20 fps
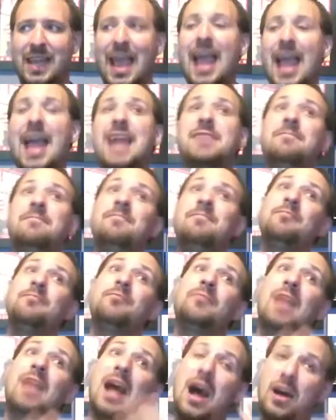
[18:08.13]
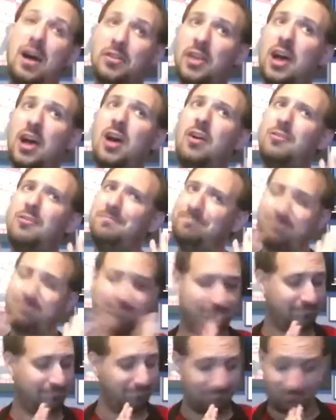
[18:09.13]
And although
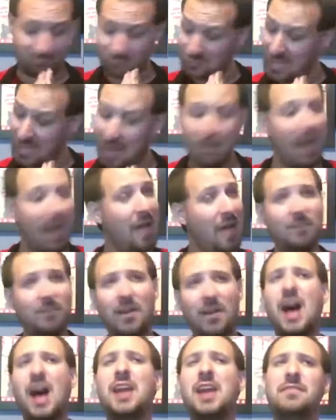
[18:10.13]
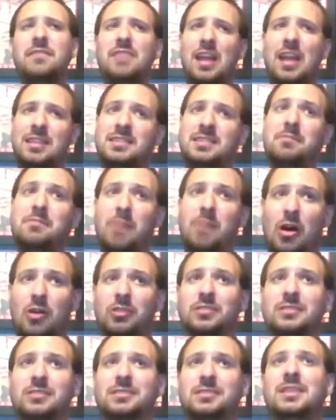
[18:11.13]
I'm not fond of Nuts and
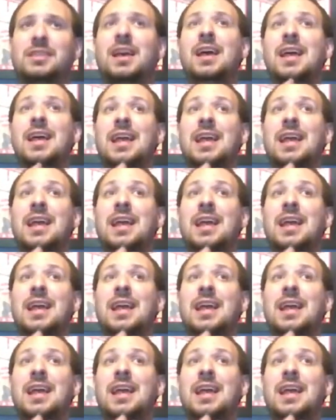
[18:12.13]
Bolts,